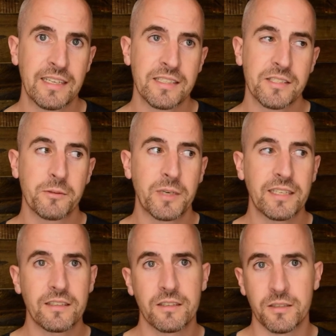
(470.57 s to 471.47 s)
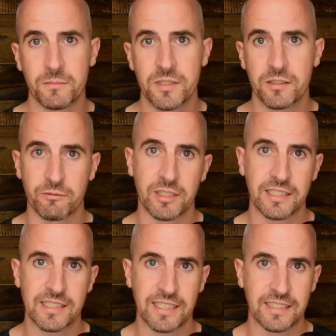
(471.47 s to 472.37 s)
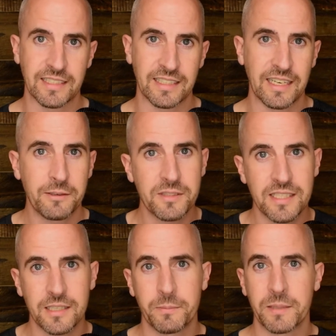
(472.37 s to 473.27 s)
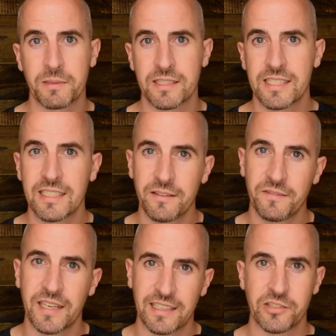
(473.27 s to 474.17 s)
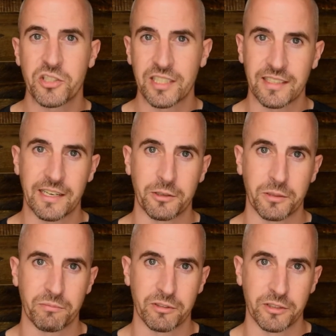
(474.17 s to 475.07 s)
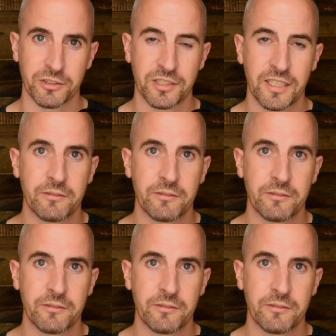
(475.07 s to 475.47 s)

So when it comes to running technique, I always tell people to take a fairly chilled out approach.